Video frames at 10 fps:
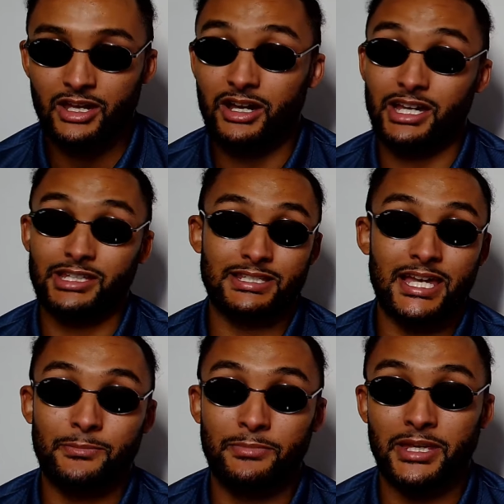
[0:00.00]
I had
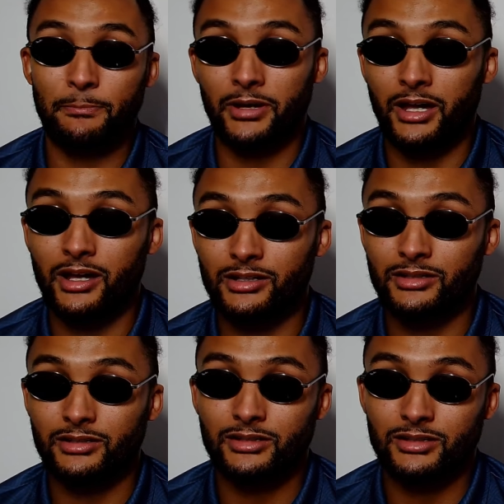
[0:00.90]
Zhang beating Parker
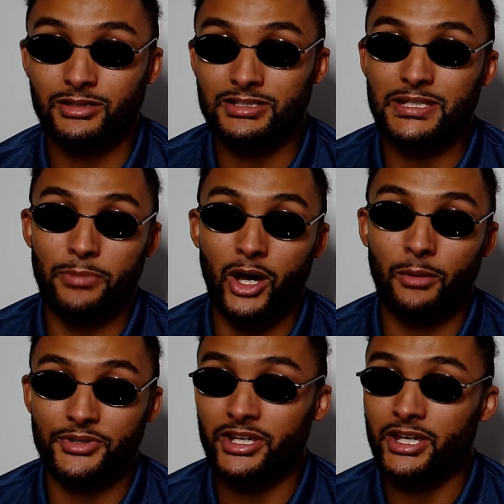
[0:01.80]
because he
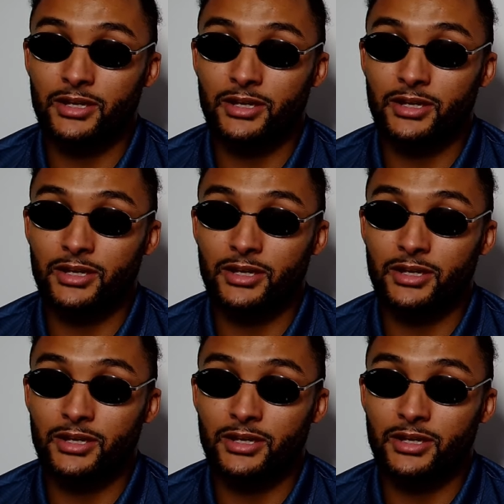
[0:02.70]
popped.